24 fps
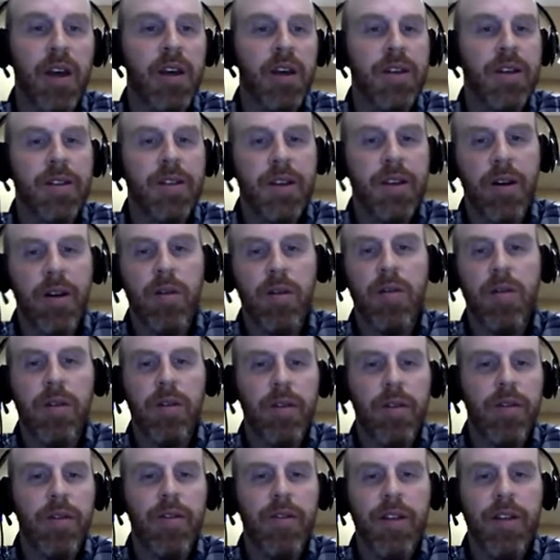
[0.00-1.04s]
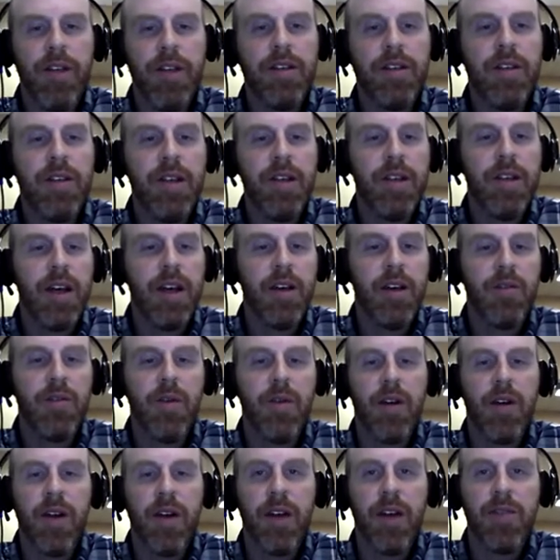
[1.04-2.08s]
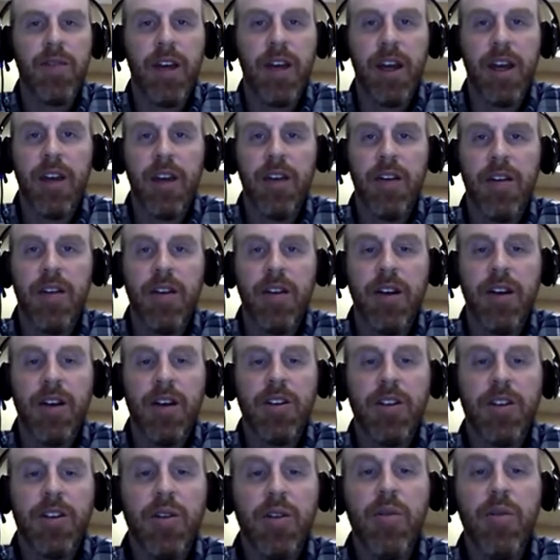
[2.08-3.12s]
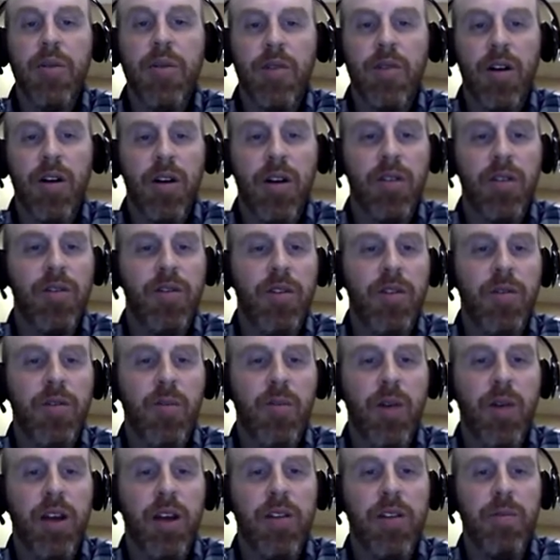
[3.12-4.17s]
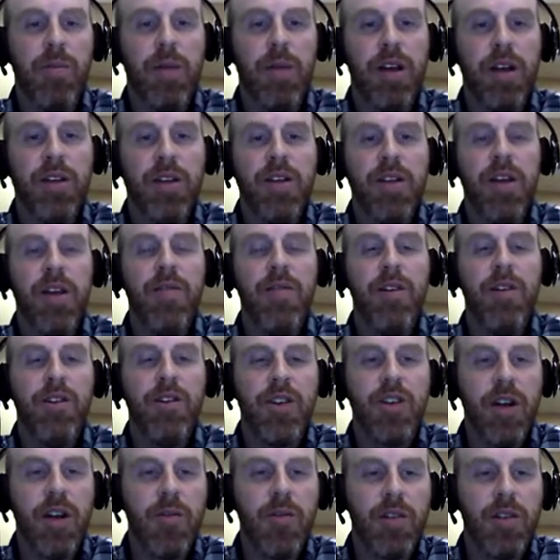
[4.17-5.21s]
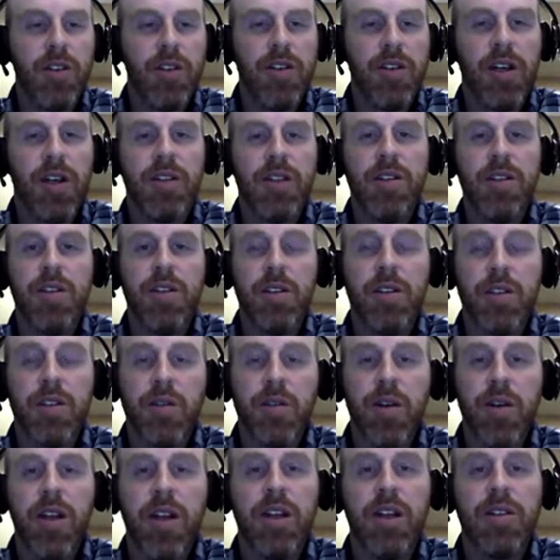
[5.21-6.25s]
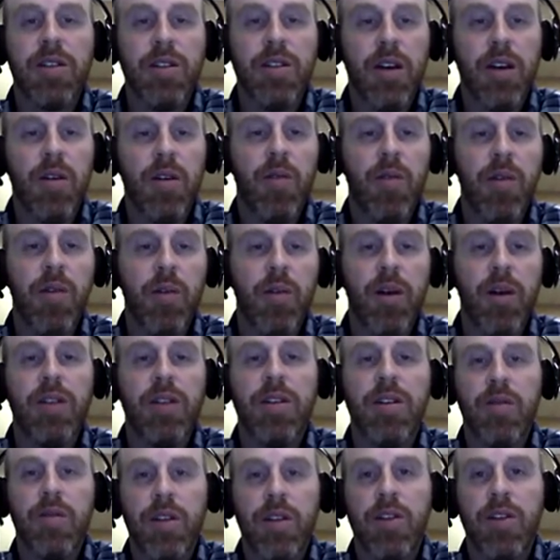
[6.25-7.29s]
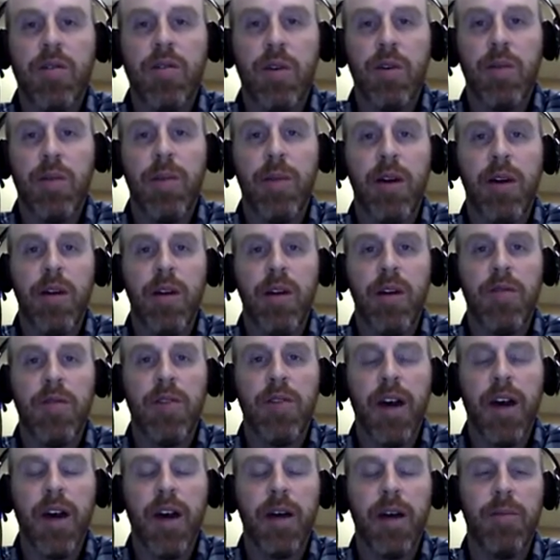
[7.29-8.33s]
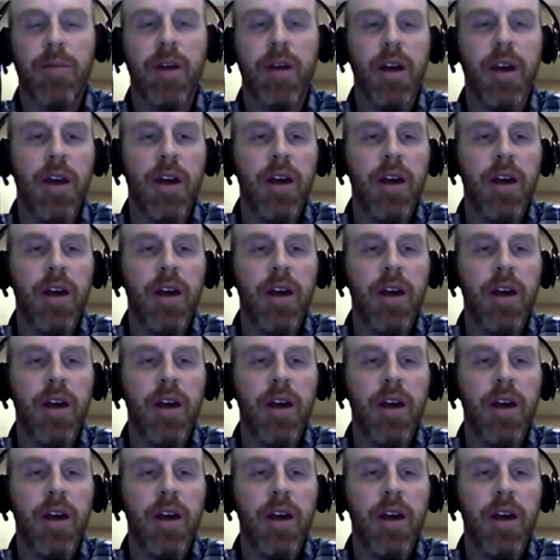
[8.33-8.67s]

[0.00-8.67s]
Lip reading: So these details we don't have to get too involved with, but to give you a general sense, this is screening that's done over a relatively short period of time.